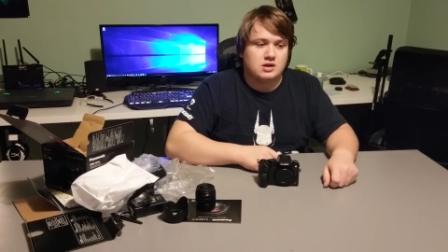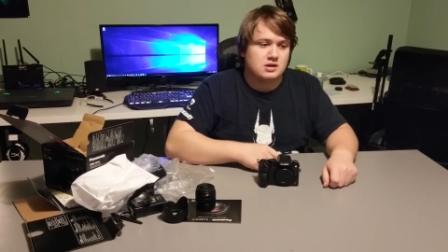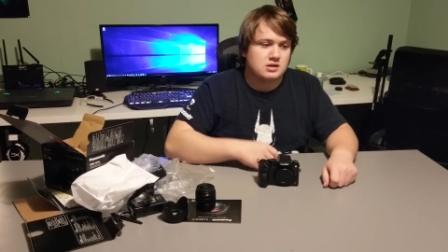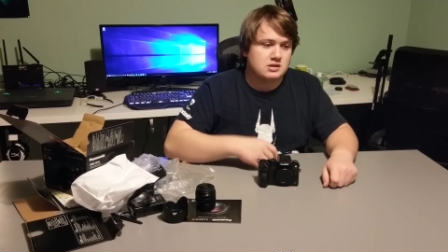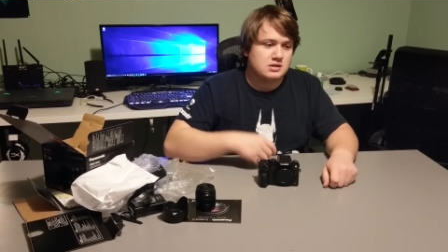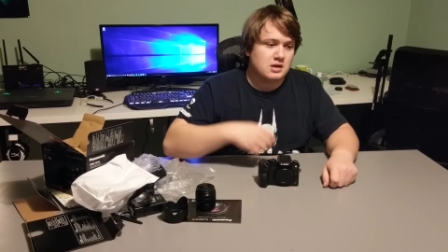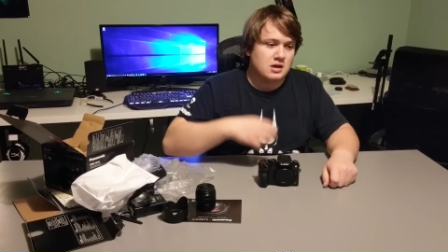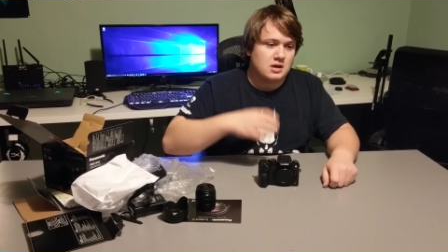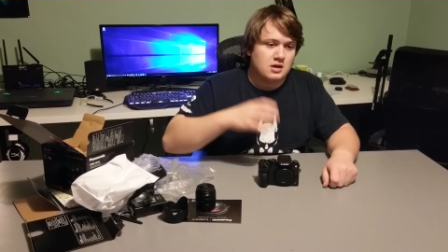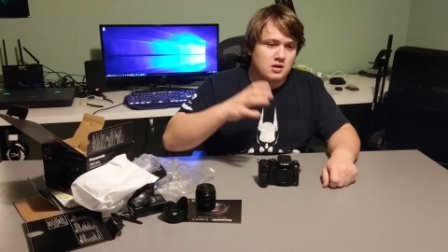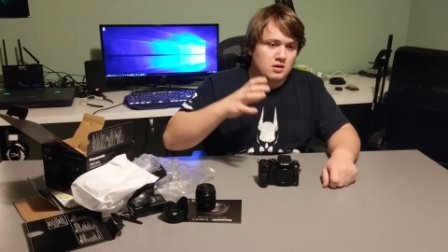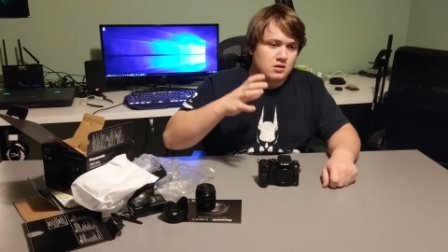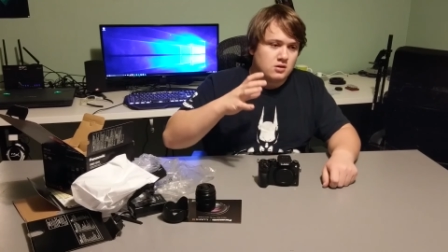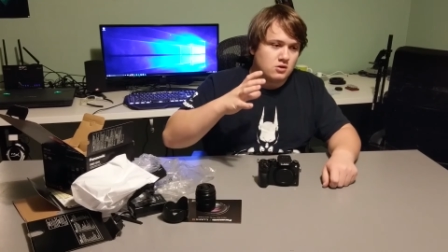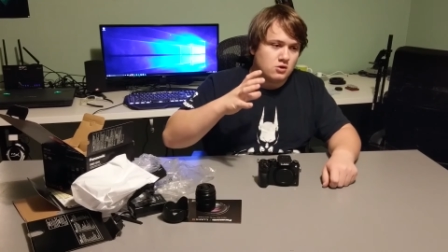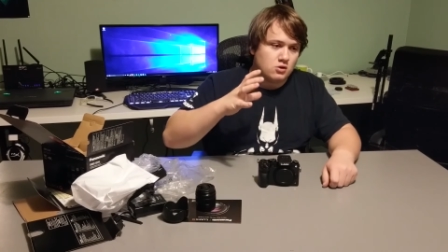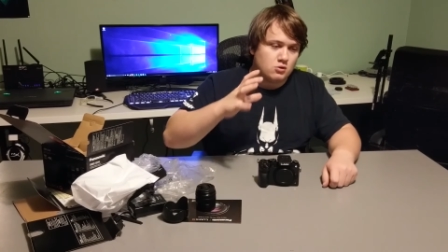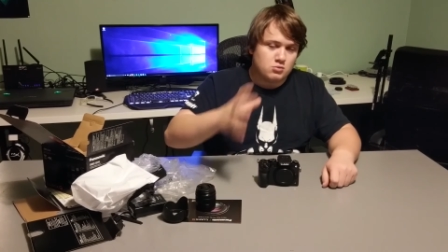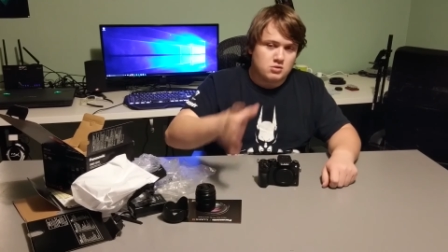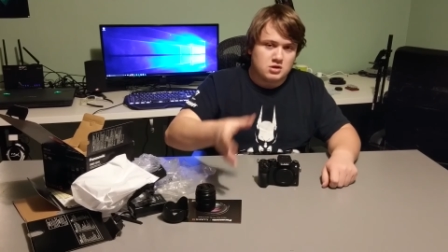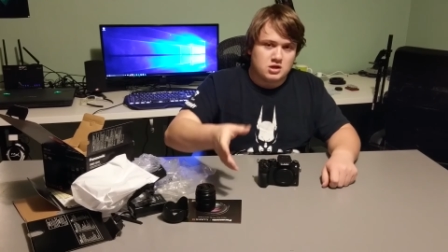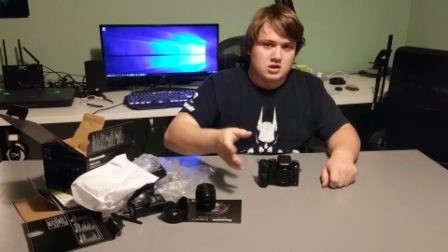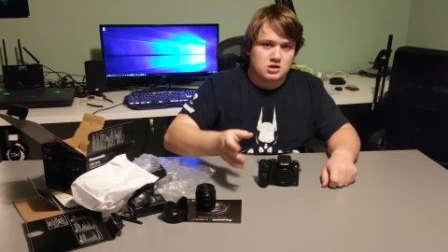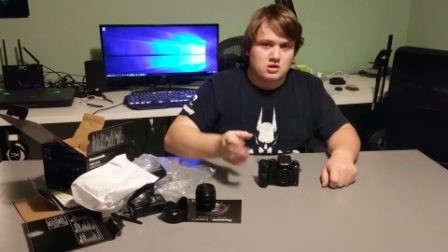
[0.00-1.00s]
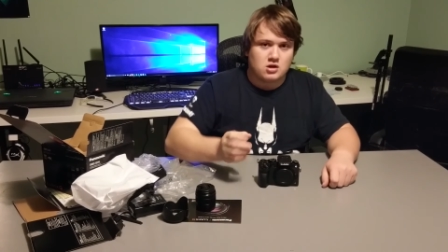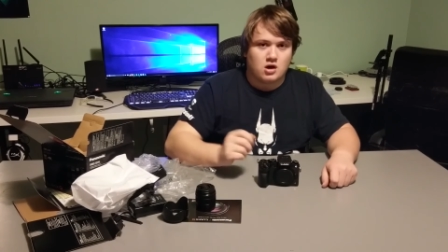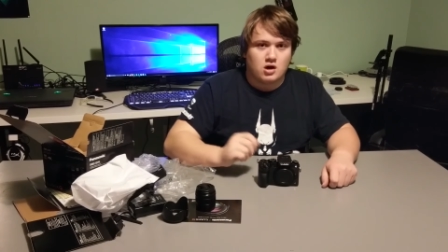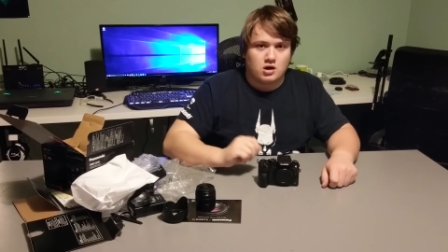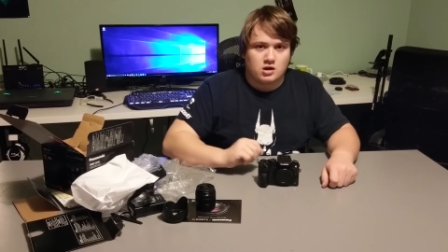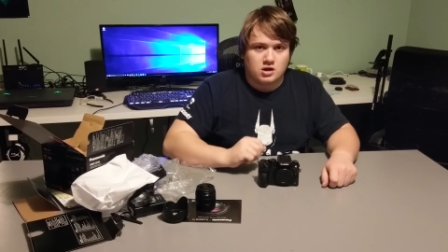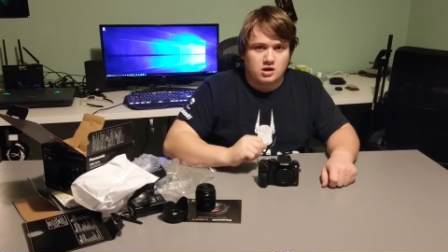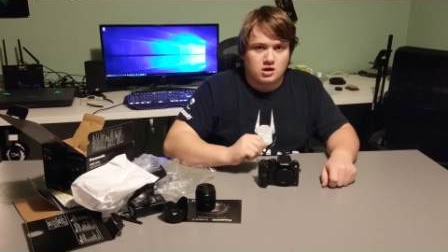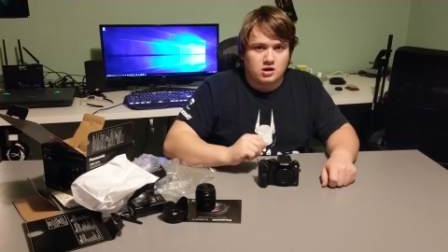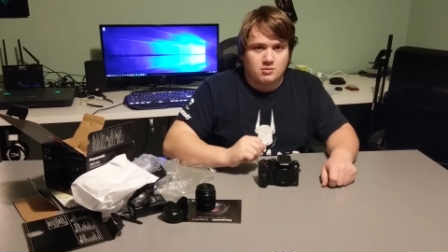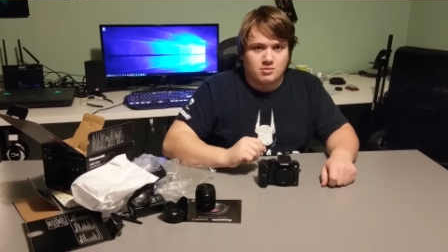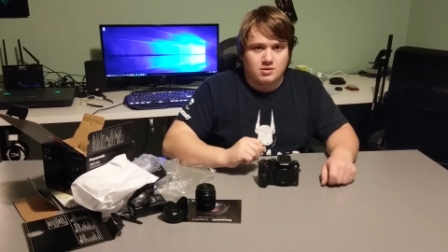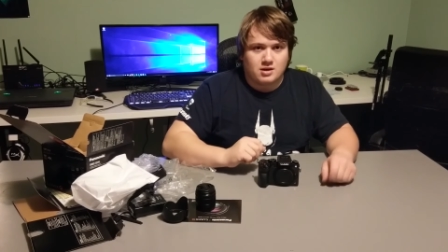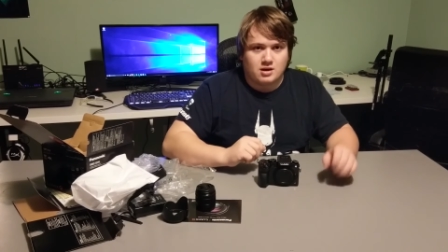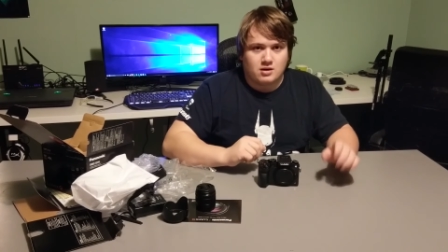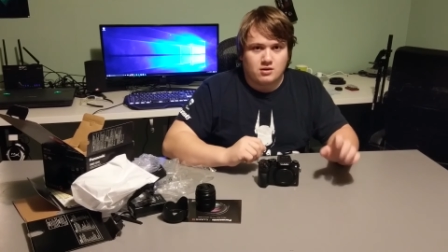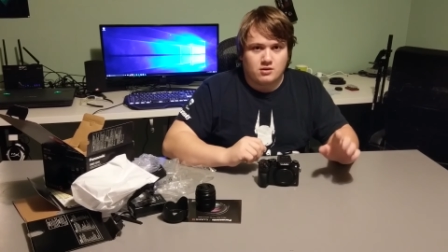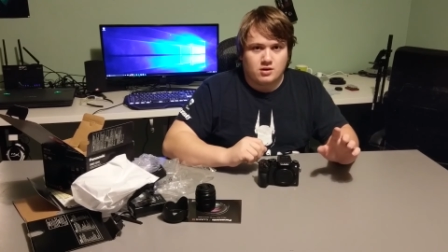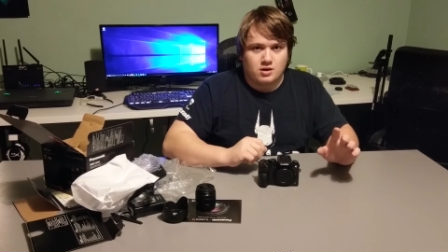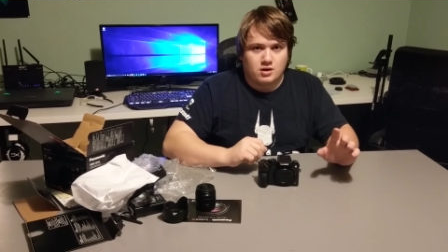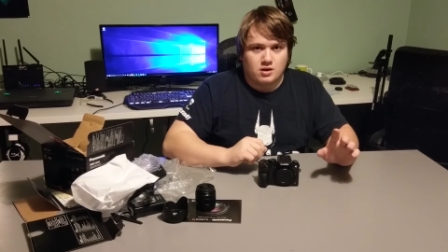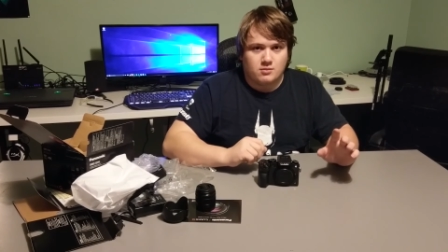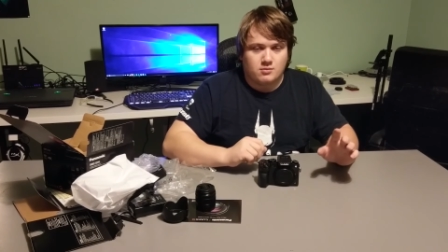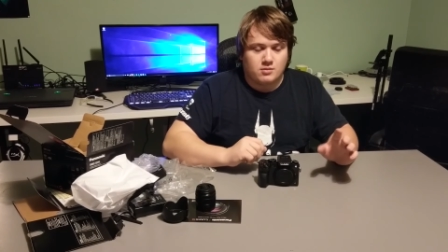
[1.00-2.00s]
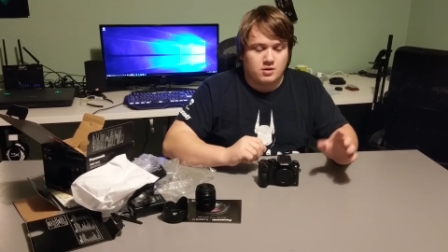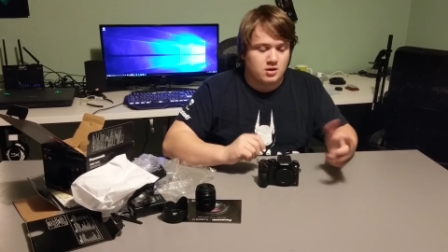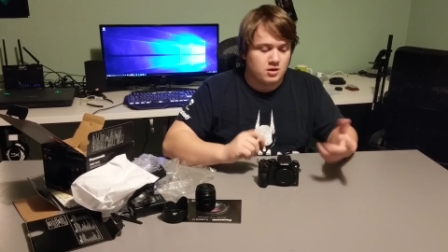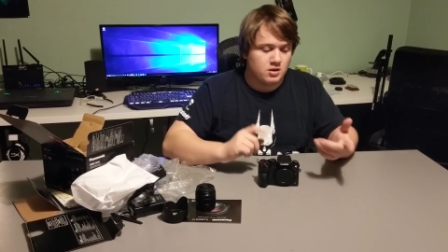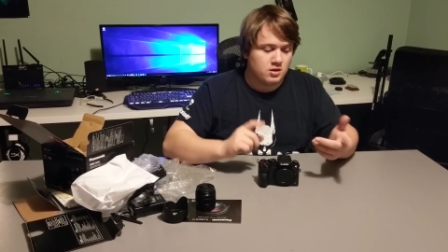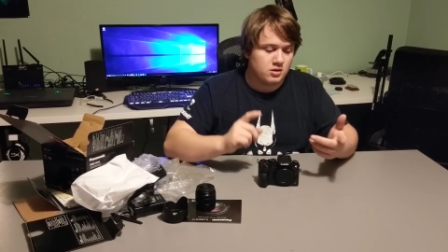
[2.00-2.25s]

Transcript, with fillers: is, you know, me talking about, um,